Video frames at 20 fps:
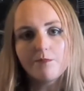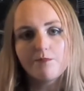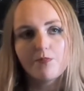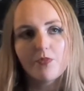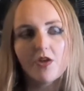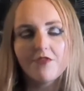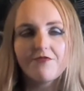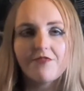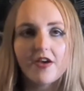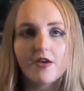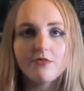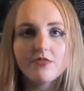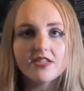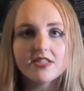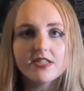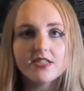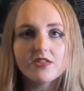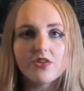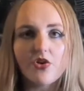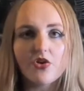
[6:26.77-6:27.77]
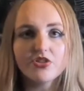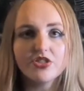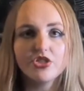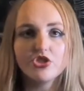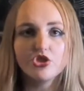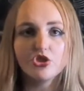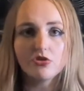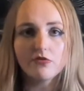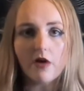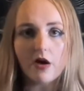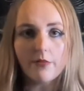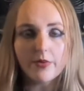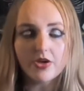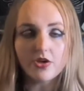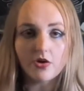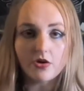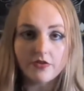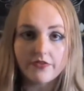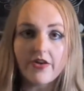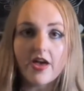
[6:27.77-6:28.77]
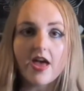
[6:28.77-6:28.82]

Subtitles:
I found it starting to grow in other